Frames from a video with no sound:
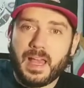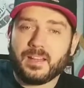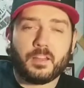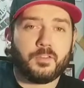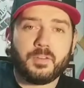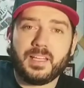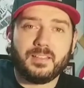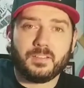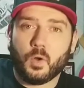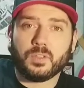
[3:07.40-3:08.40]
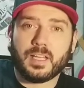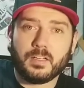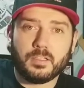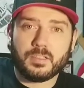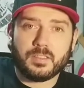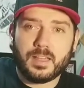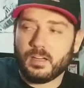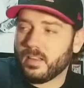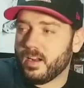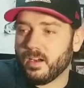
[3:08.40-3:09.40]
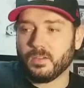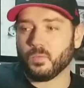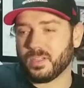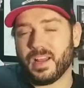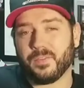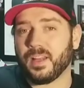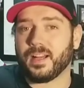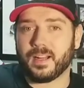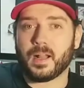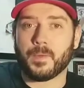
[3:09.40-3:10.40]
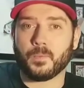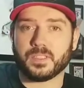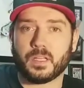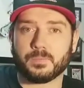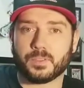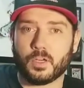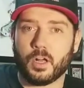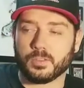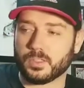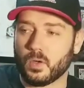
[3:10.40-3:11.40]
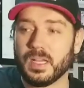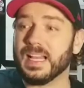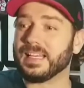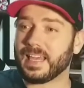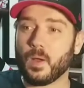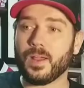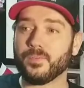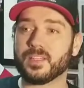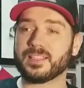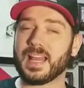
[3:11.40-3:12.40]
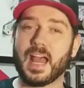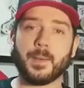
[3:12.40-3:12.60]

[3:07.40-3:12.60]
out of the three goaltenders that are there, we're definitely going to come up with something strong. So can't wait for this to